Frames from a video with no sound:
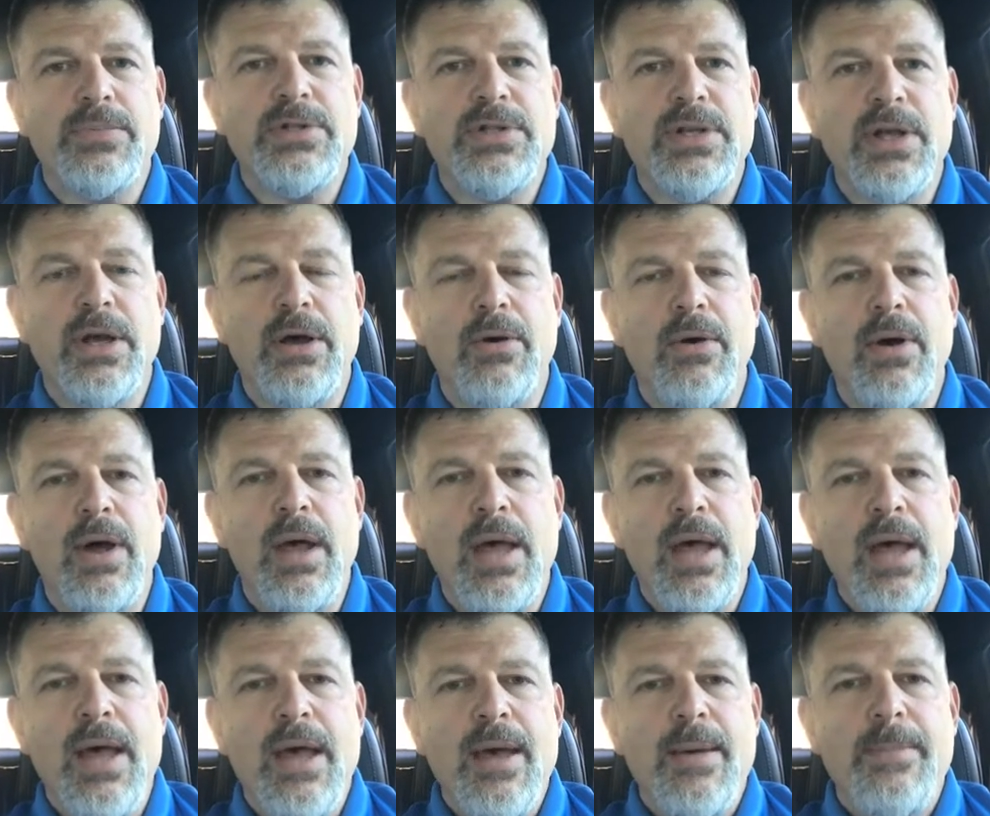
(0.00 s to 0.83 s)
So
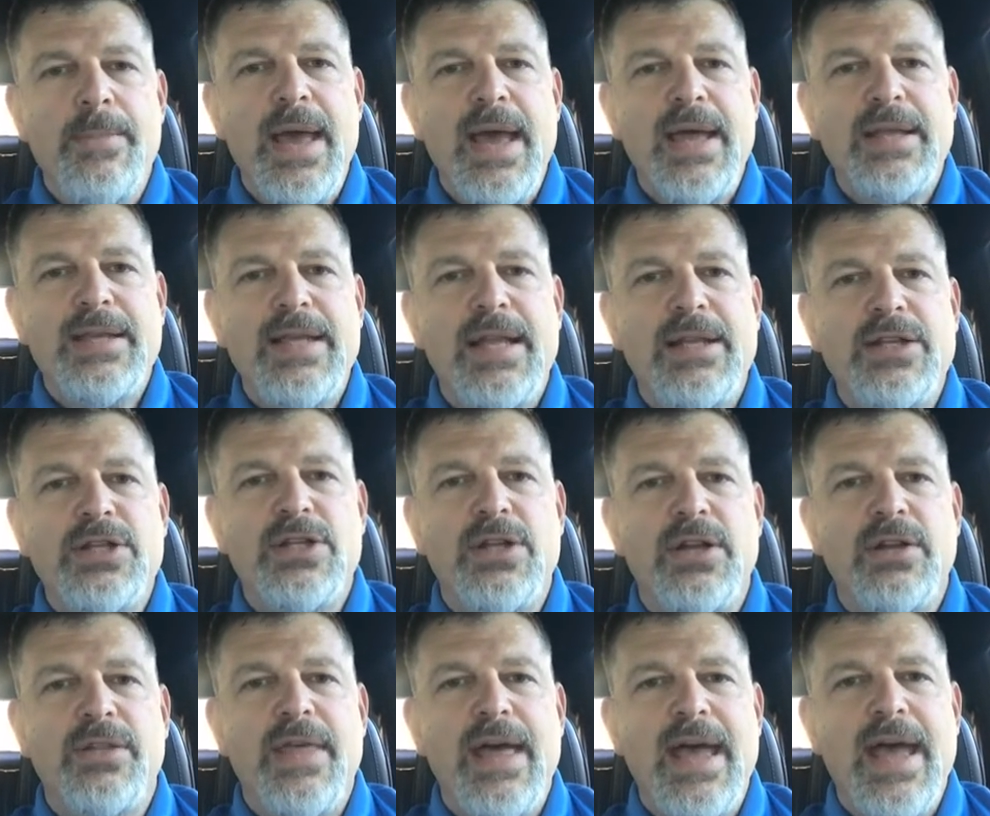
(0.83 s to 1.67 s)
pay
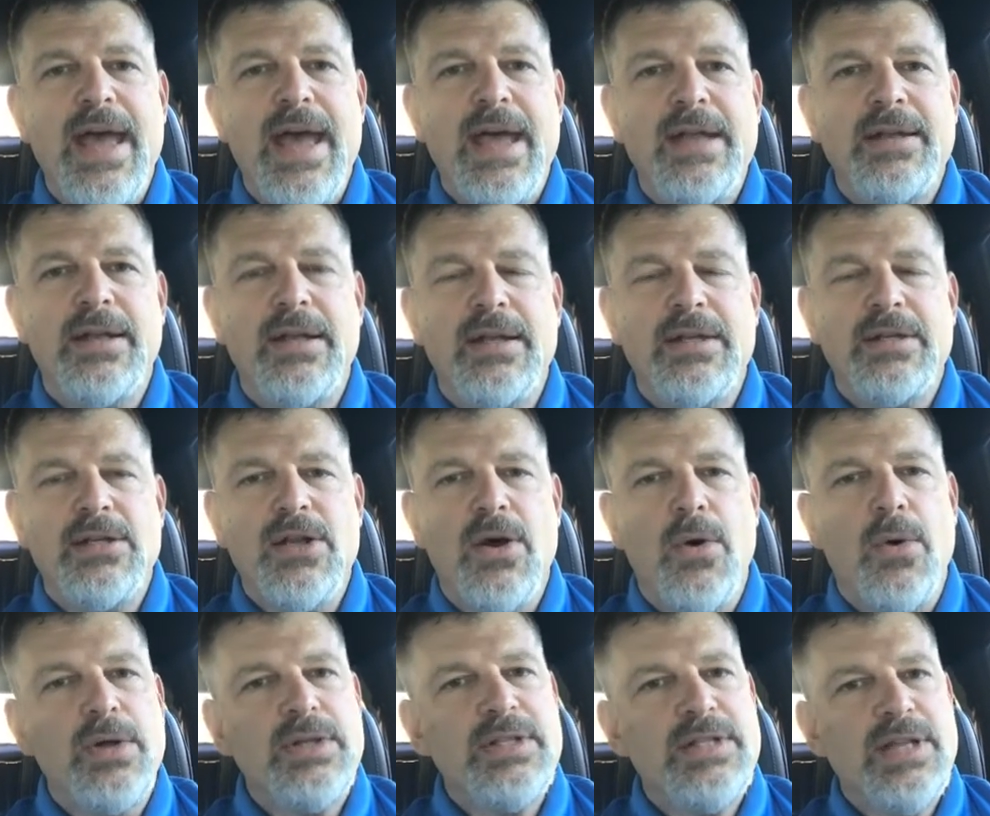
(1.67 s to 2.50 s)
attention to that, and as
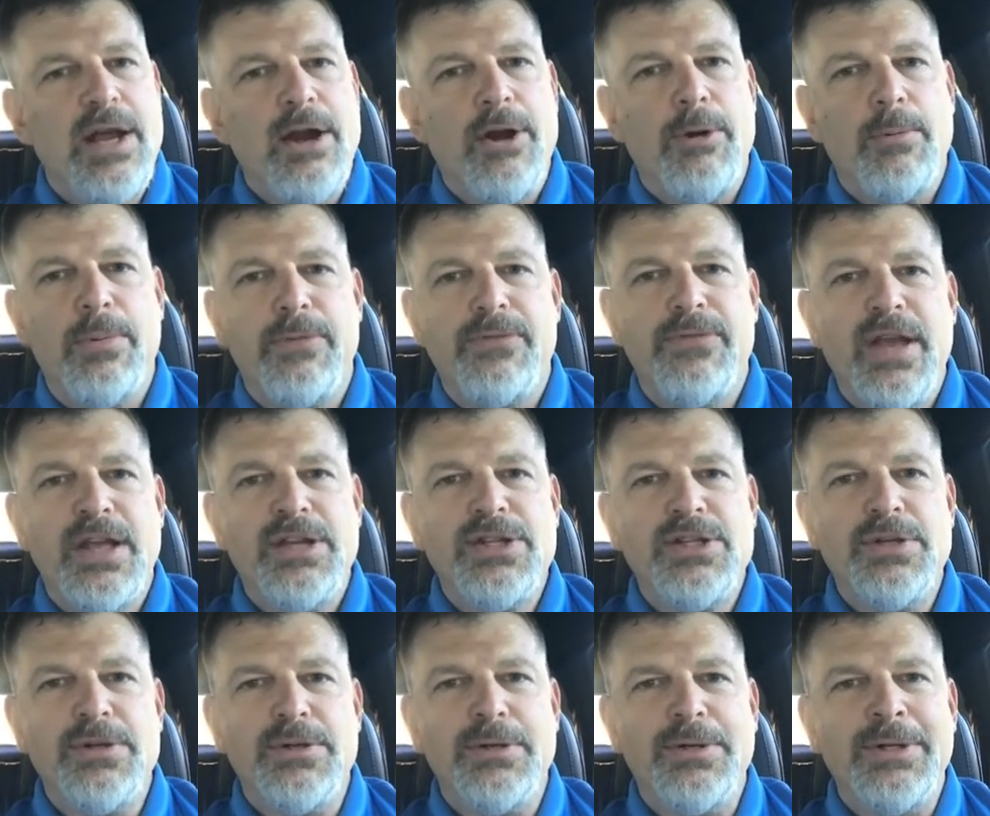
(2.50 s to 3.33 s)
always, hire a
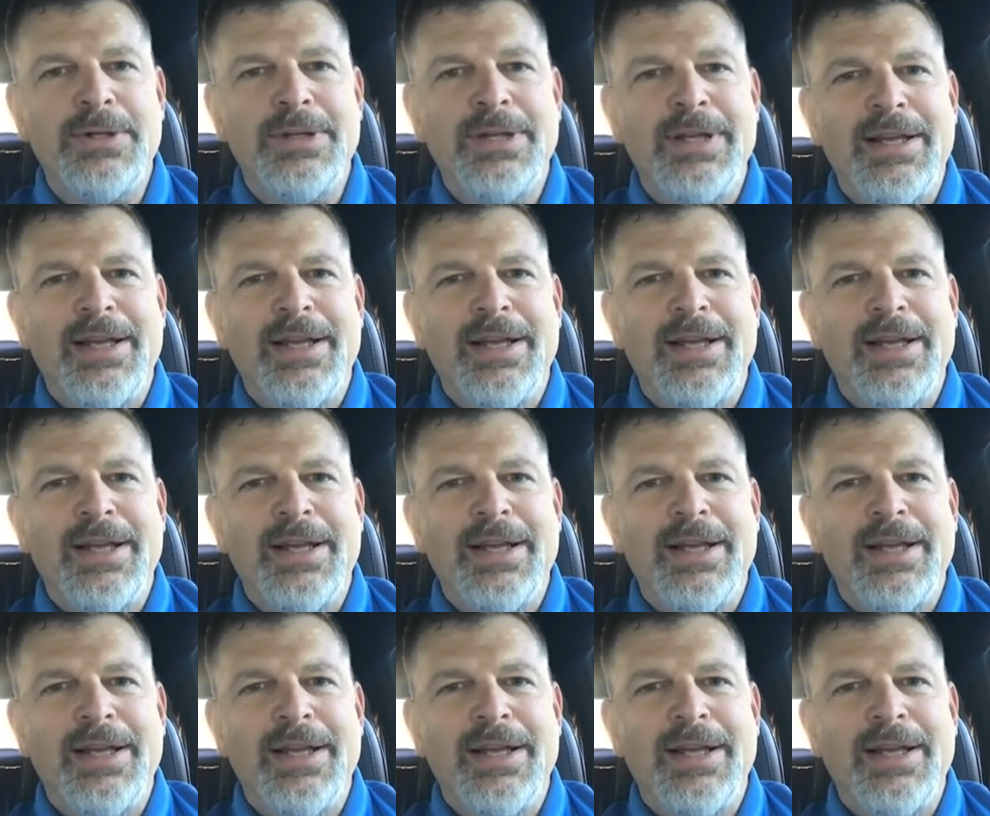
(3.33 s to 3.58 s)
professional.